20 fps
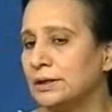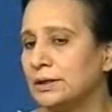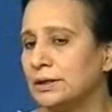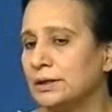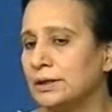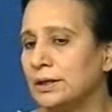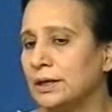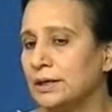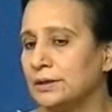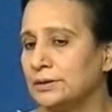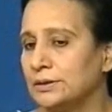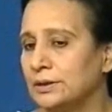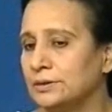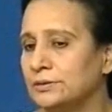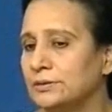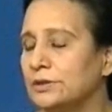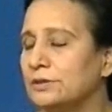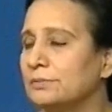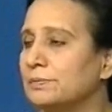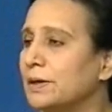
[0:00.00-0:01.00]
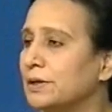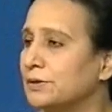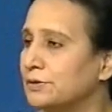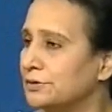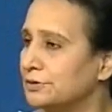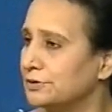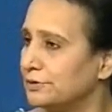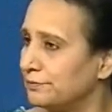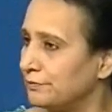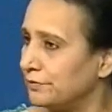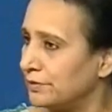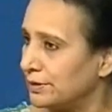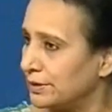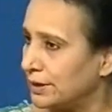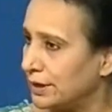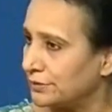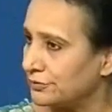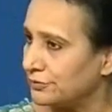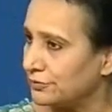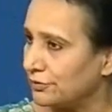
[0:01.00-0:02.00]
I think this partnership will
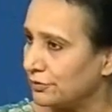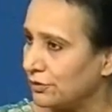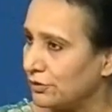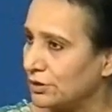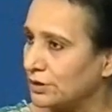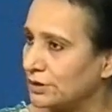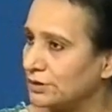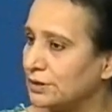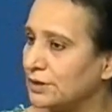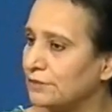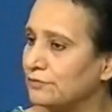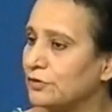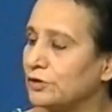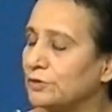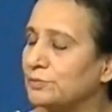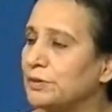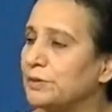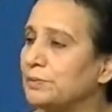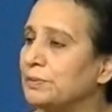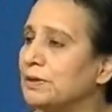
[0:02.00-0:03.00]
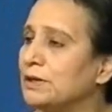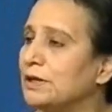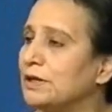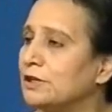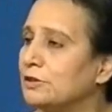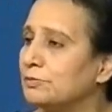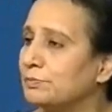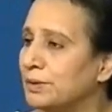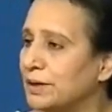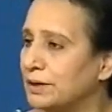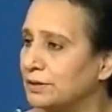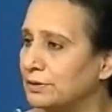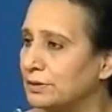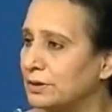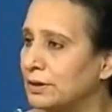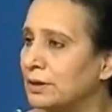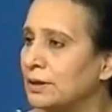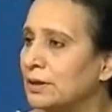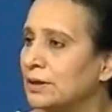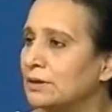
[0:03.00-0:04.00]
last longer than what people
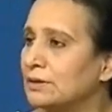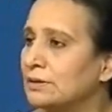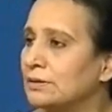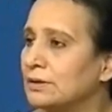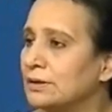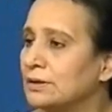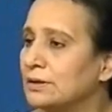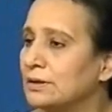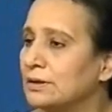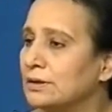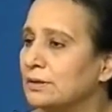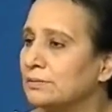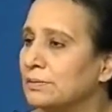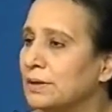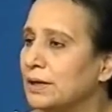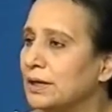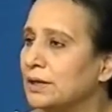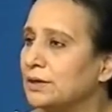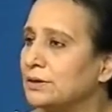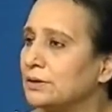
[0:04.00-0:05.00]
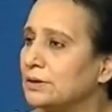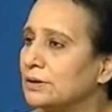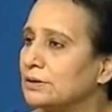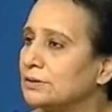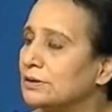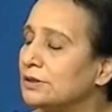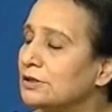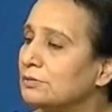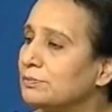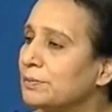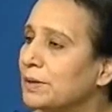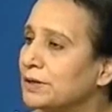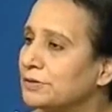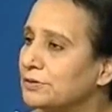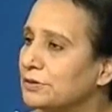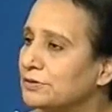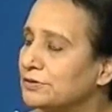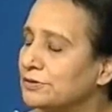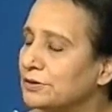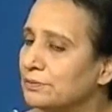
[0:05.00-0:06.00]
expect, and this
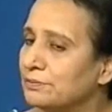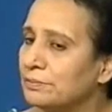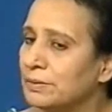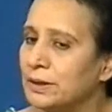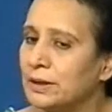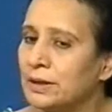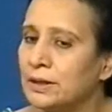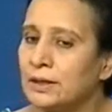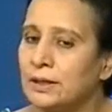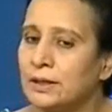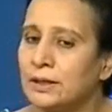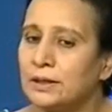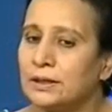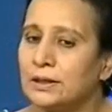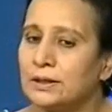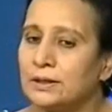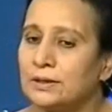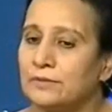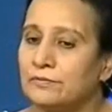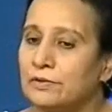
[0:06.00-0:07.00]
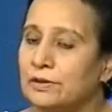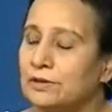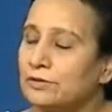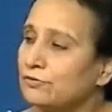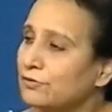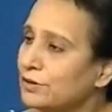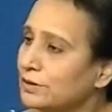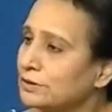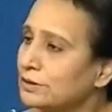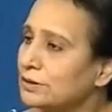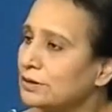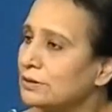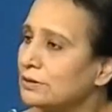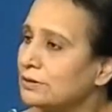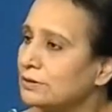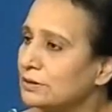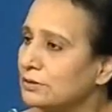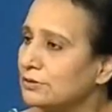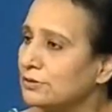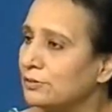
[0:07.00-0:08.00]
partnership will
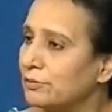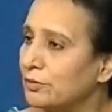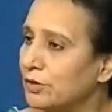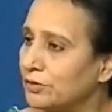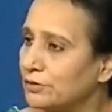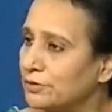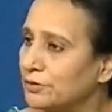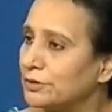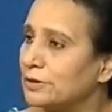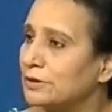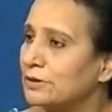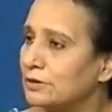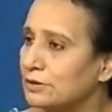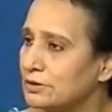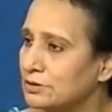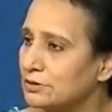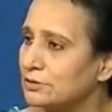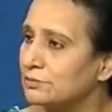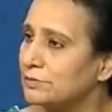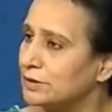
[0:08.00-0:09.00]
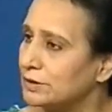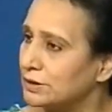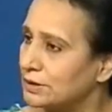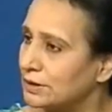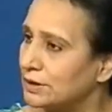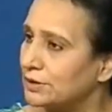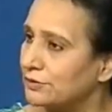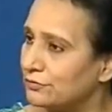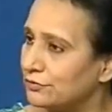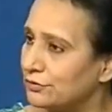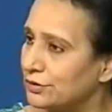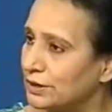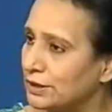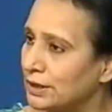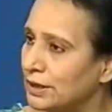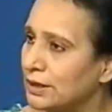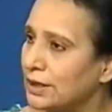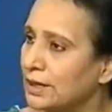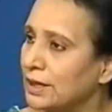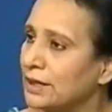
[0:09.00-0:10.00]
strengthen the democratic system in the
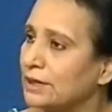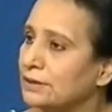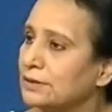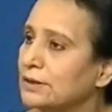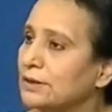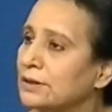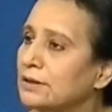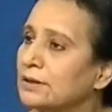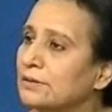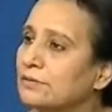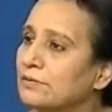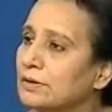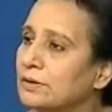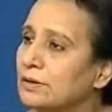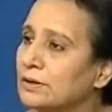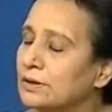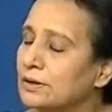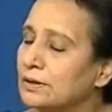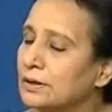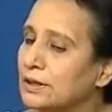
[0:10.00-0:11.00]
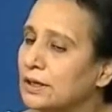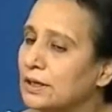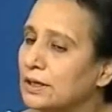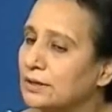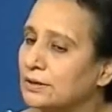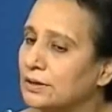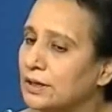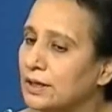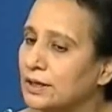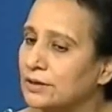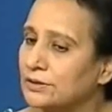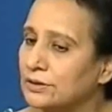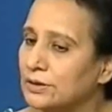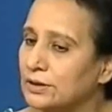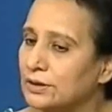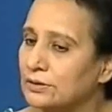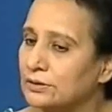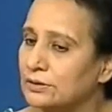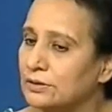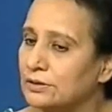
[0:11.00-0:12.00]
country, and I
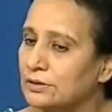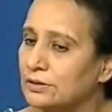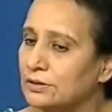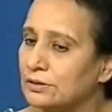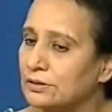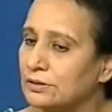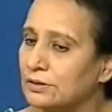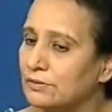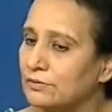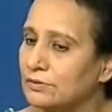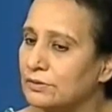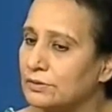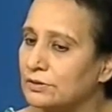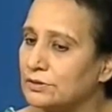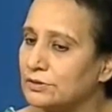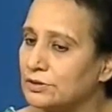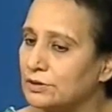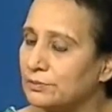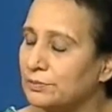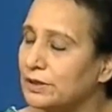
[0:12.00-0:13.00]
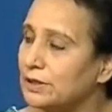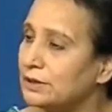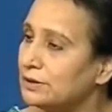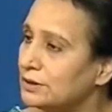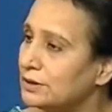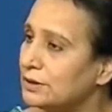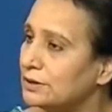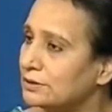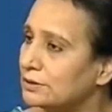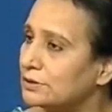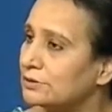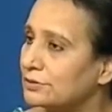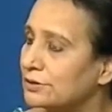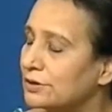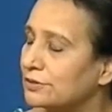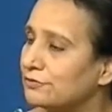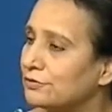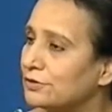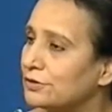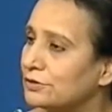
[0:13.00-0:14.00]
think the stability in this
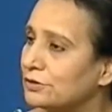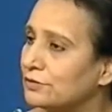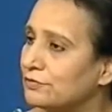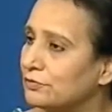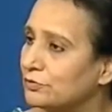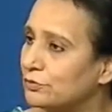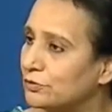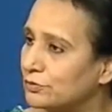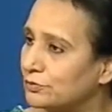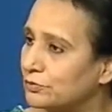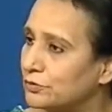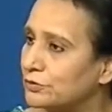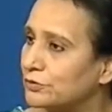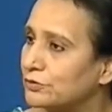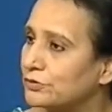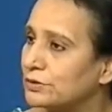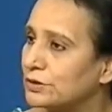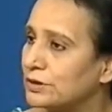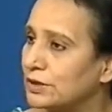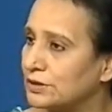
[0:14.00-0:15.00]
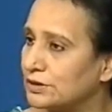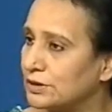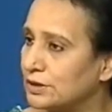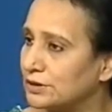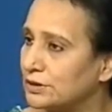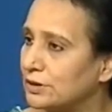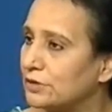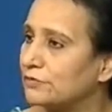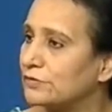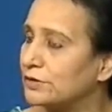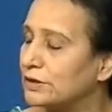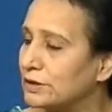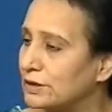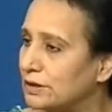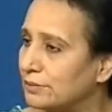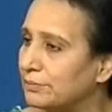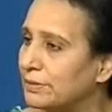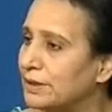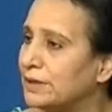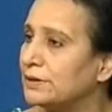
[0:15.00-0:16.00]
country is the foremost agenda of the
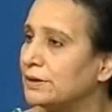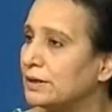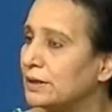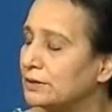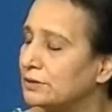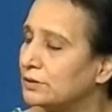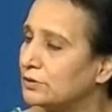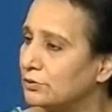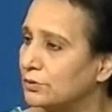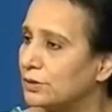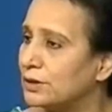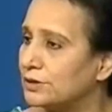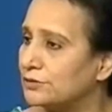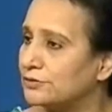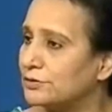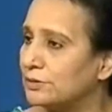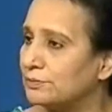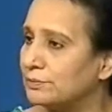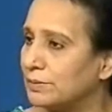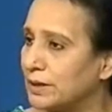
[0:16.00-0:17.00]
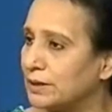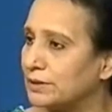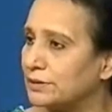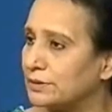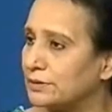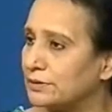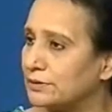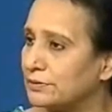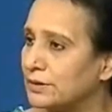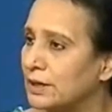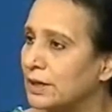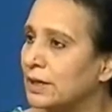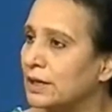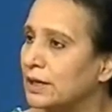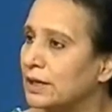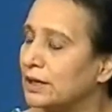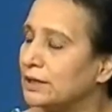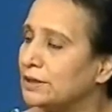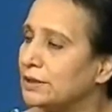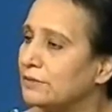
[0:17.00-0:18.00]
government and the coalition partners,
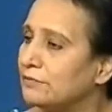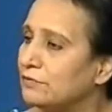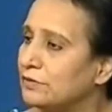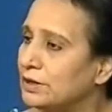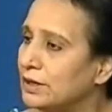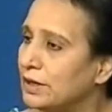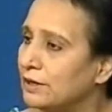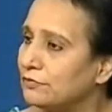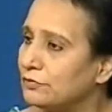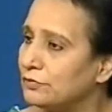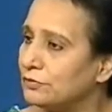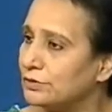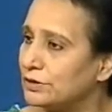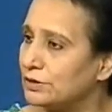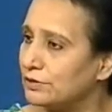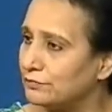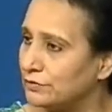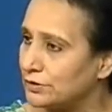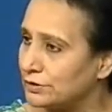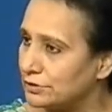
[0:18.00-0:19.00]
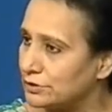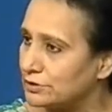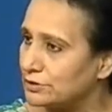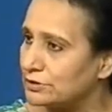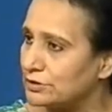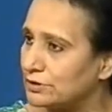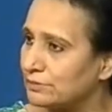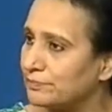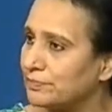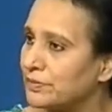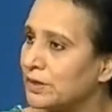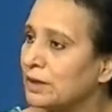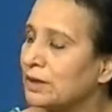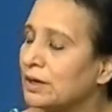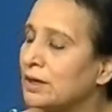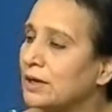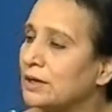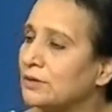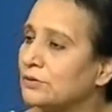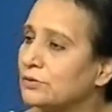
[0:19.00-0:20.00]
and we have to save the system,
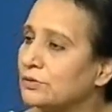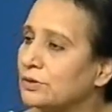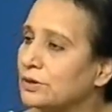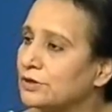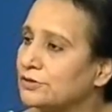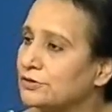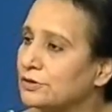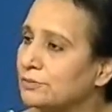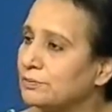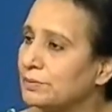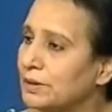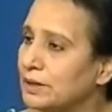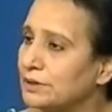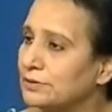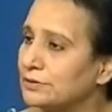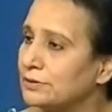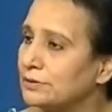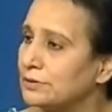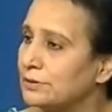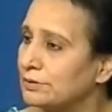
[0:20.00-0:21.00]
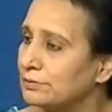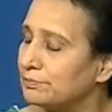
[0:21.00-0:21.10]
and coalition partners